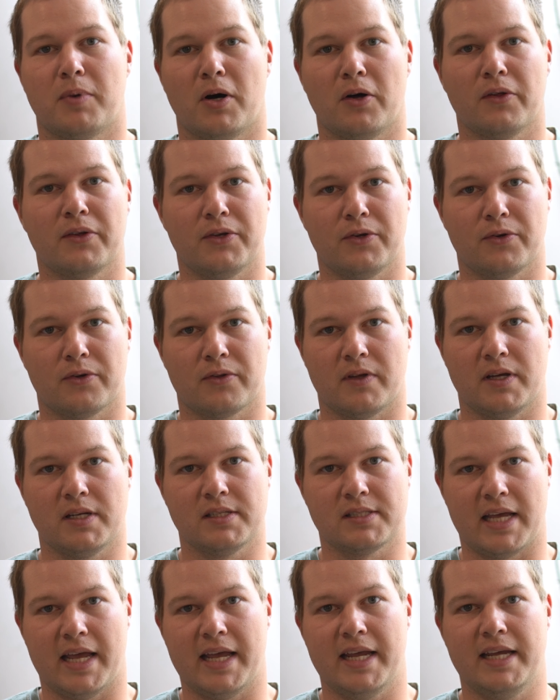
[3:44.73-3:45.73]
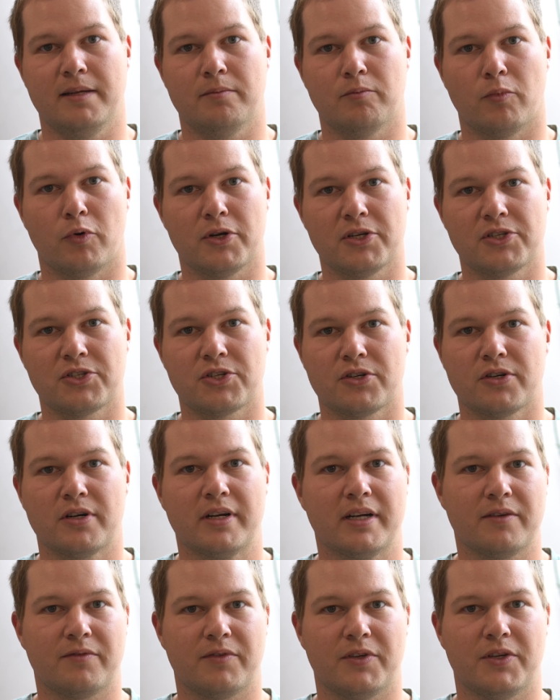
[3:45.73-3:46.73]
Polyurethanes hate moisture,
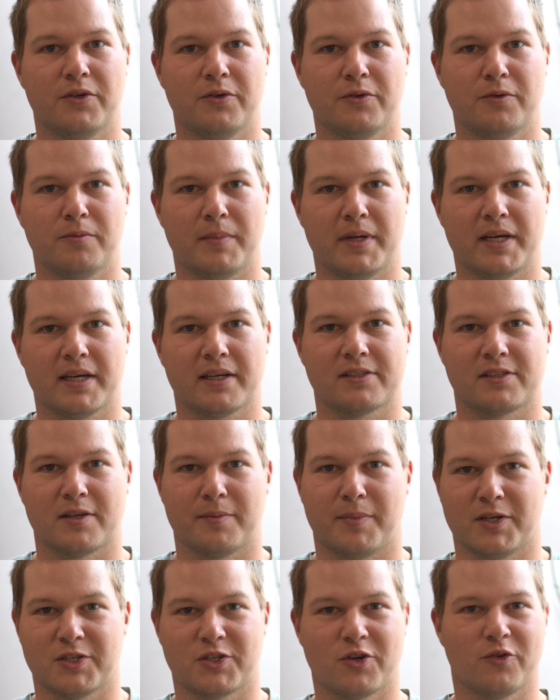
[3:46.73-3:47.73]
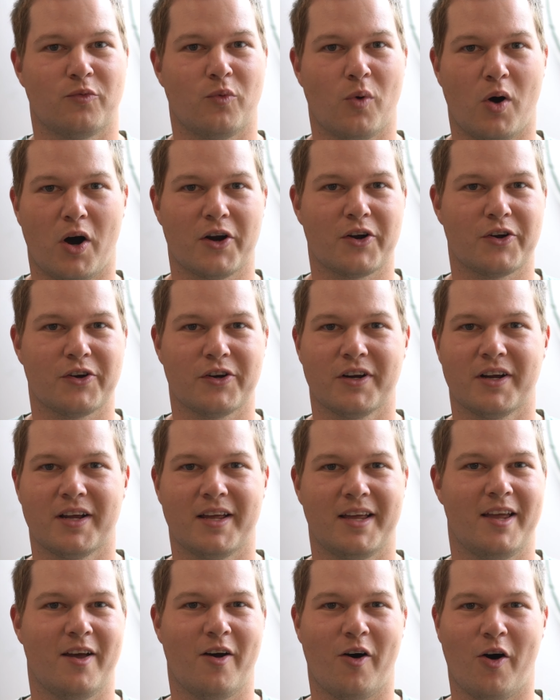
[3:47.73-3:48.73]
and if you mix a bunch of water
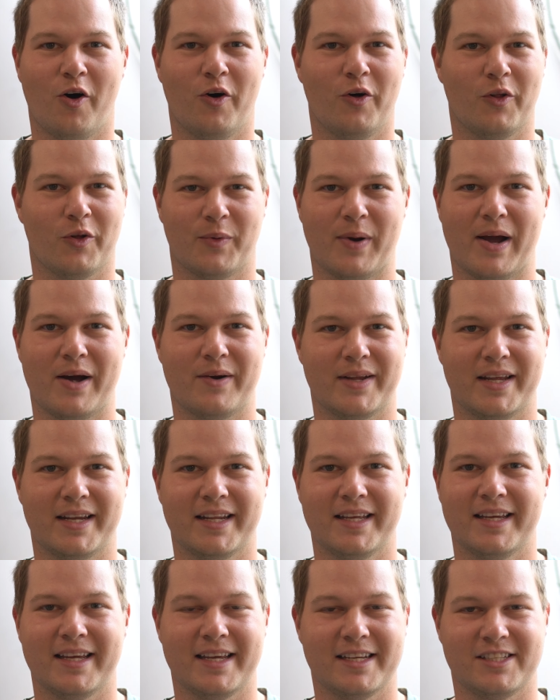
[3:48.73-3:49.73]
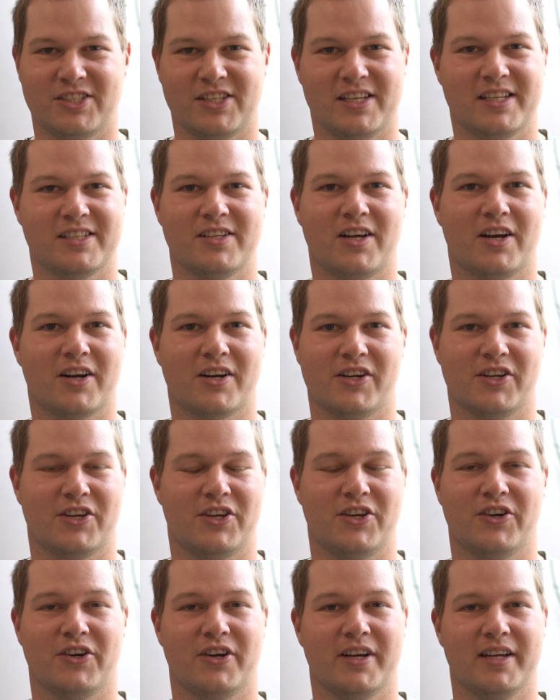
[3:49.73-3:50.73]
all around in it, it's not gonna
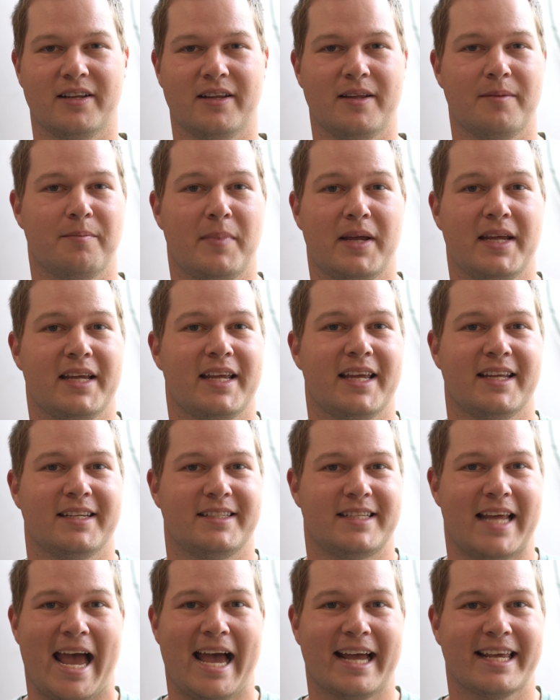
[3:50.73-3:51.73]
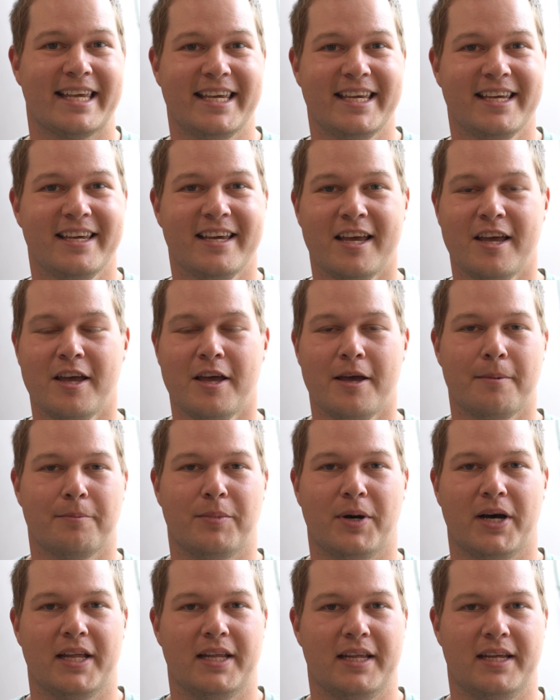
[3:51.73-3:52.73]
cure it. It may get tacky,
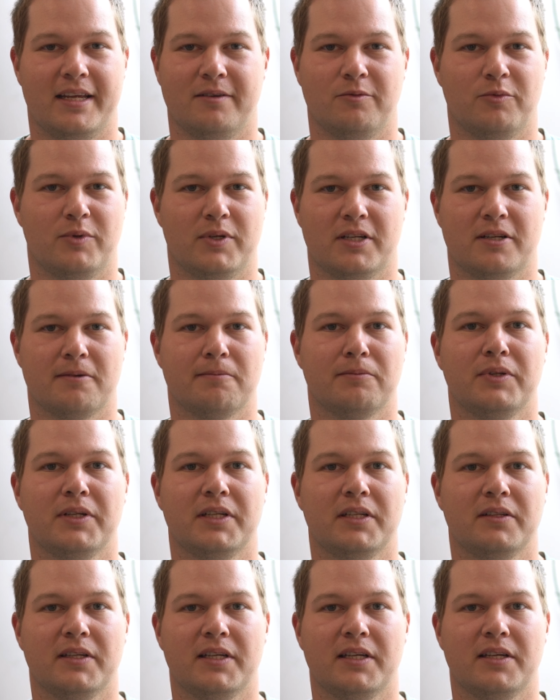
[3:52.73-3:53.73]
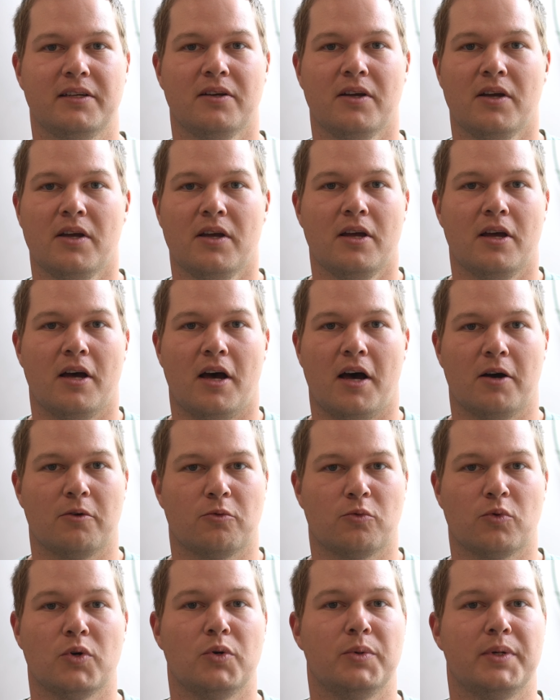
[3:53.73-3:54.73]
but it would completely
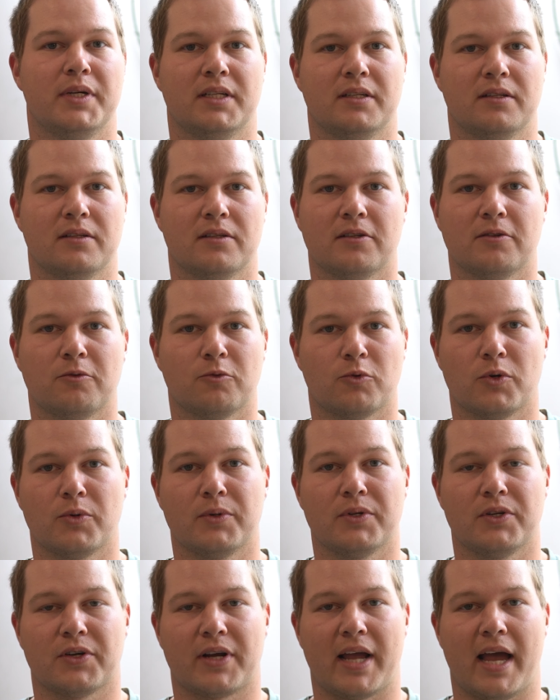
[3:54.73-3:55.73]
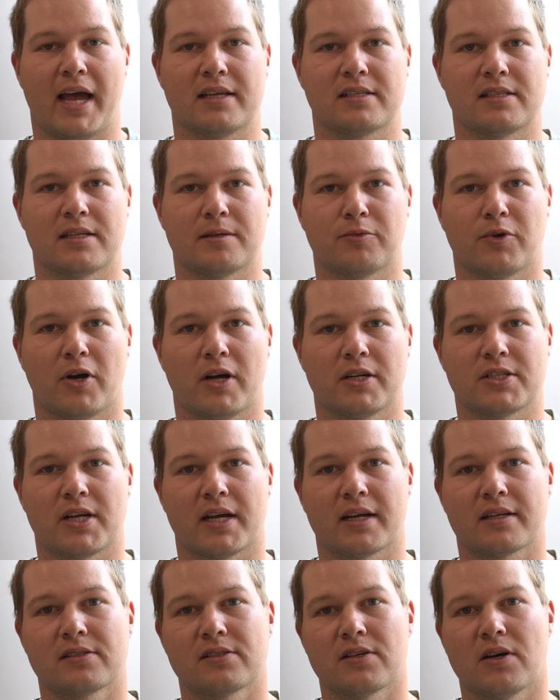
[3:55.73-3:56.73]
ruin your casting
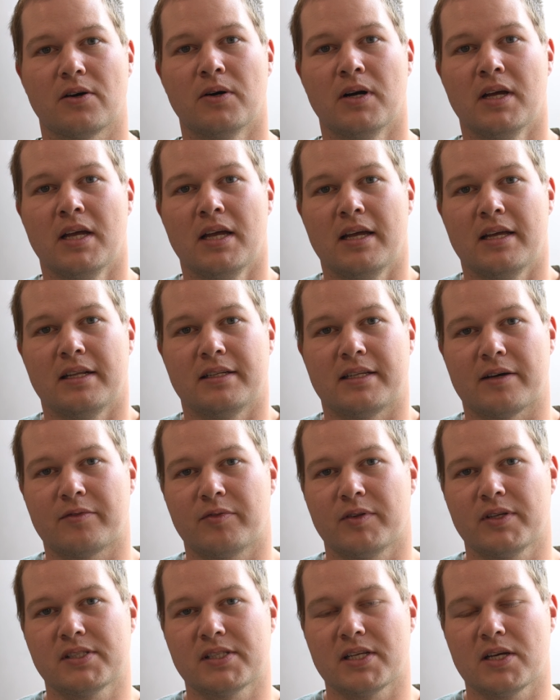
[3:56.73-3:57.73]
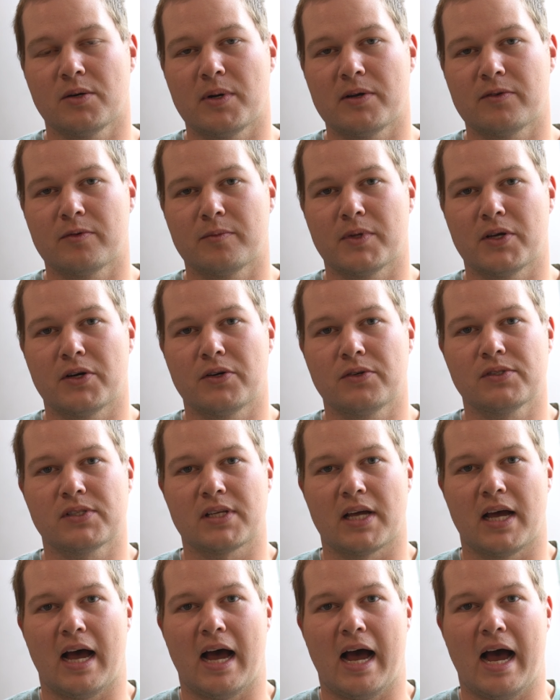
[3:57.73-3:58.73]
project. So definitely stay away from
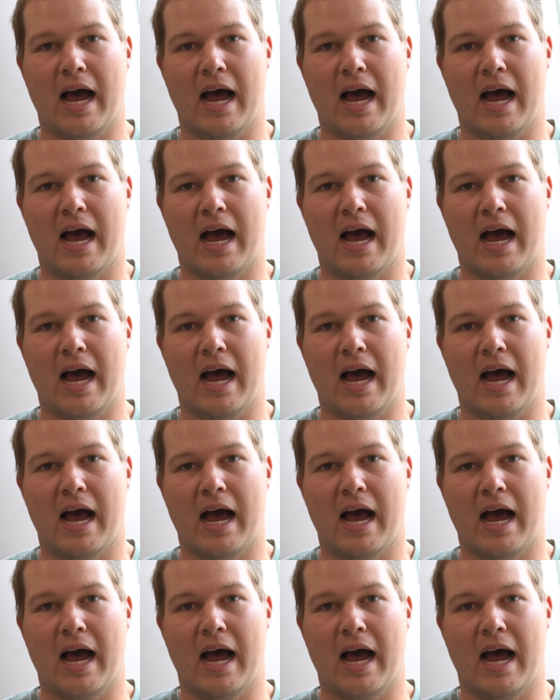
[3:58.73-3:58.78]
those.